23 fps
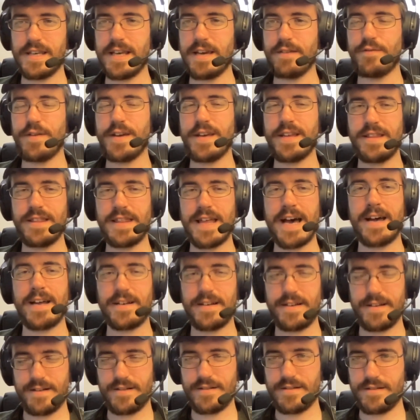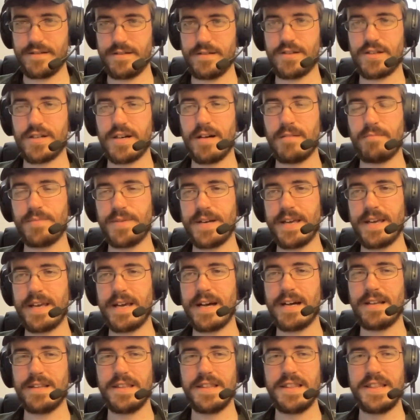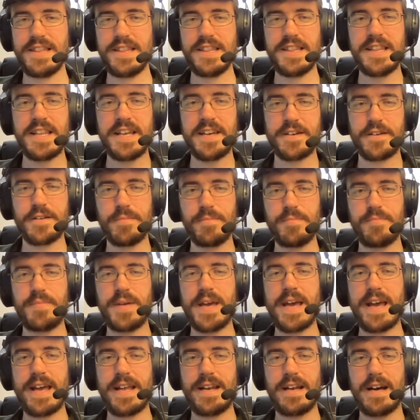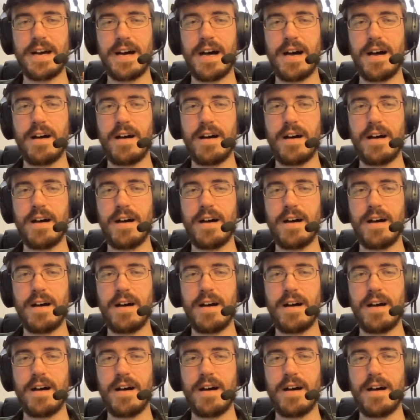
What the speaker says: giving that company a little bit